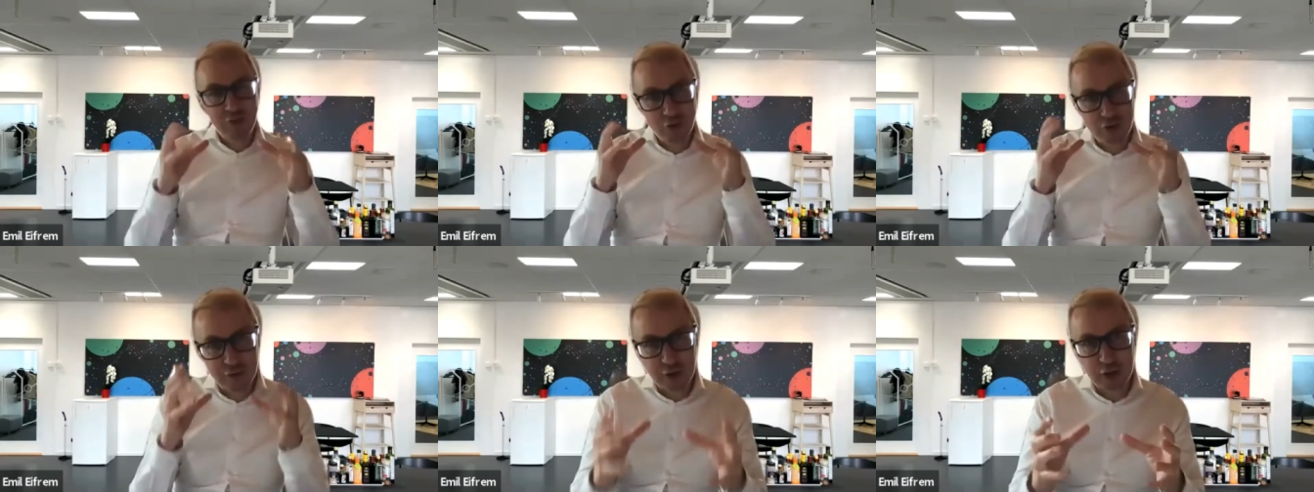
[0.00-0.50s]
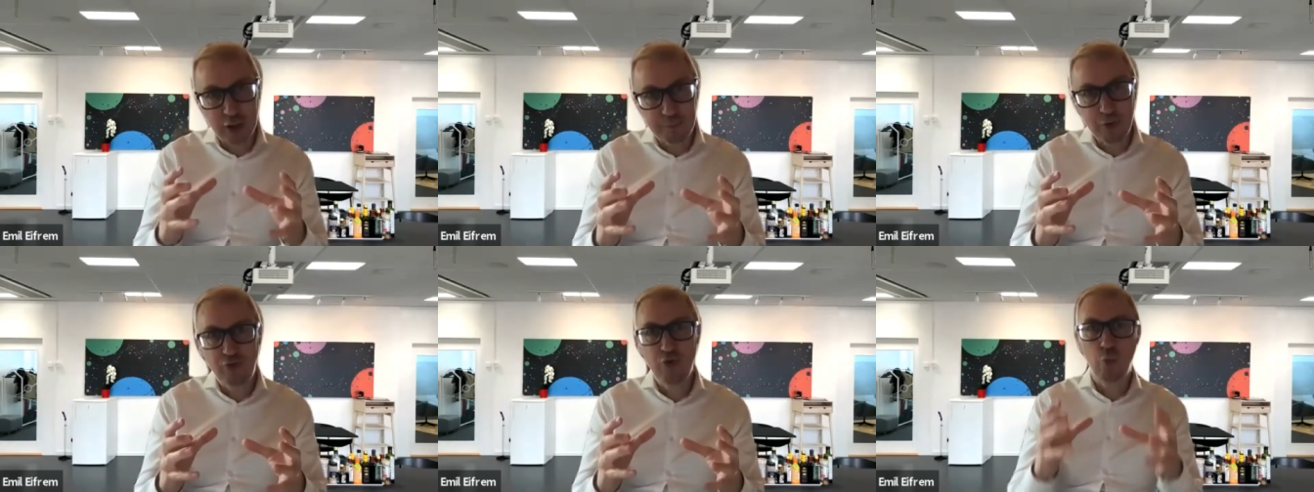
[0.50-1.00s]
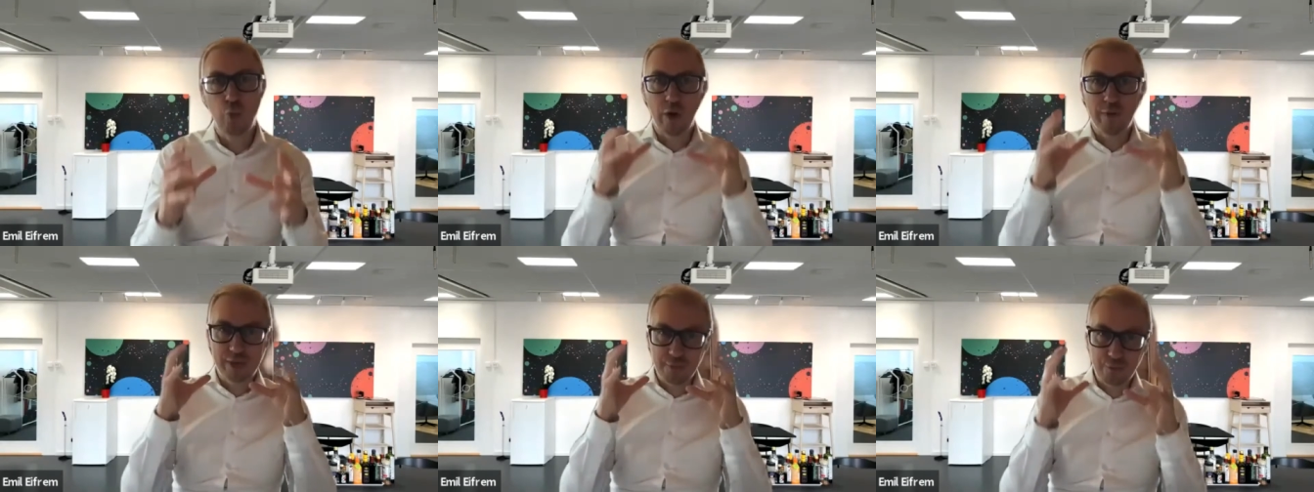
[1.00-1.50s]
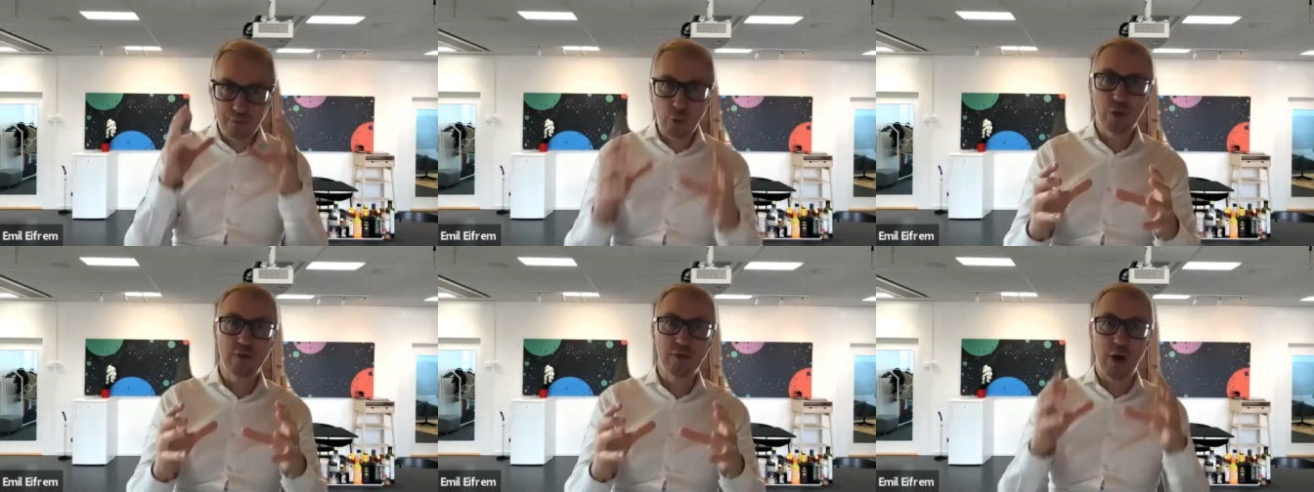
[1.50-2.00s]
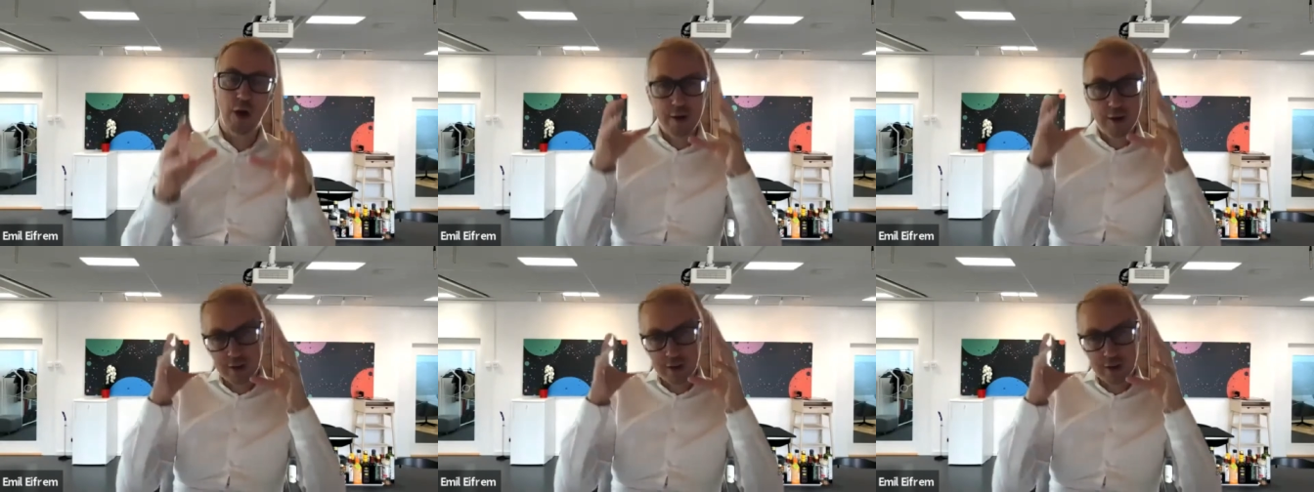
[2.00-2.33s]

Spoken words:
your developers, you want them focused on